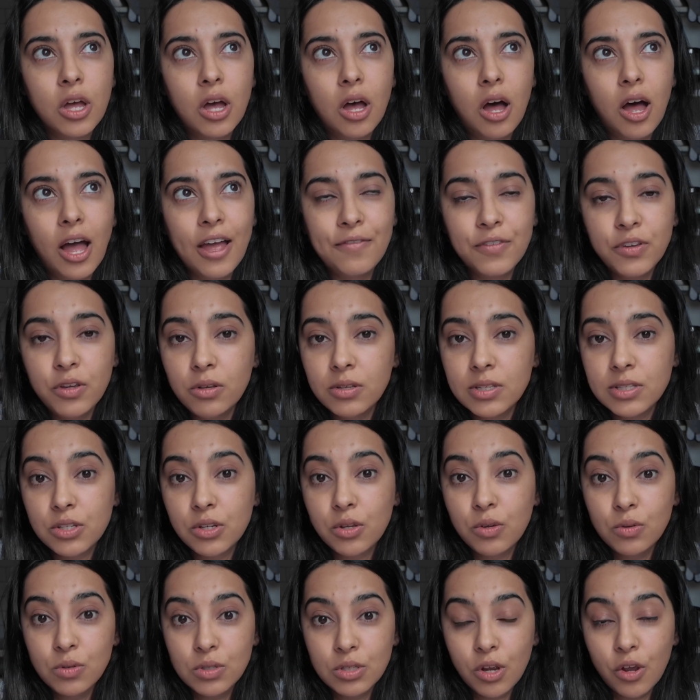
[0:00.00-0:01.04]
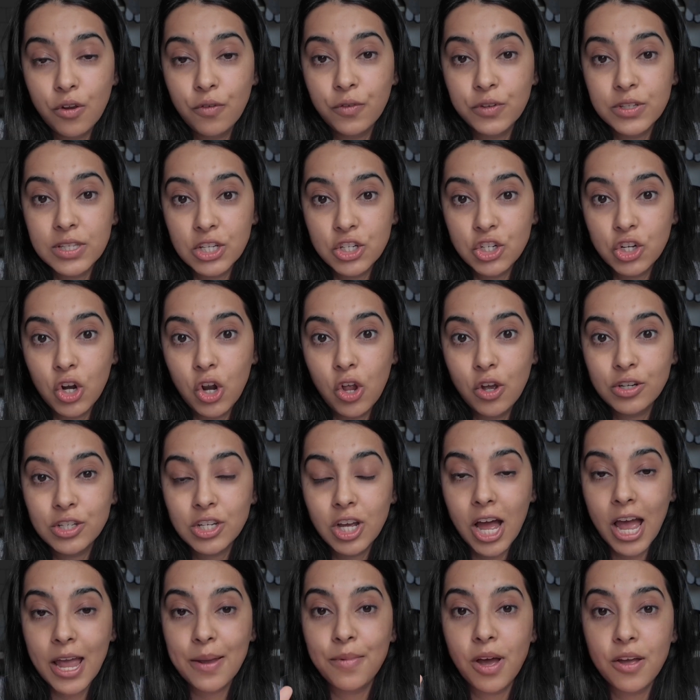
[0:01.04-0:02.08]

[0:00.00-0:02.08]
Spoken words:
I've used Gousto for such a long time.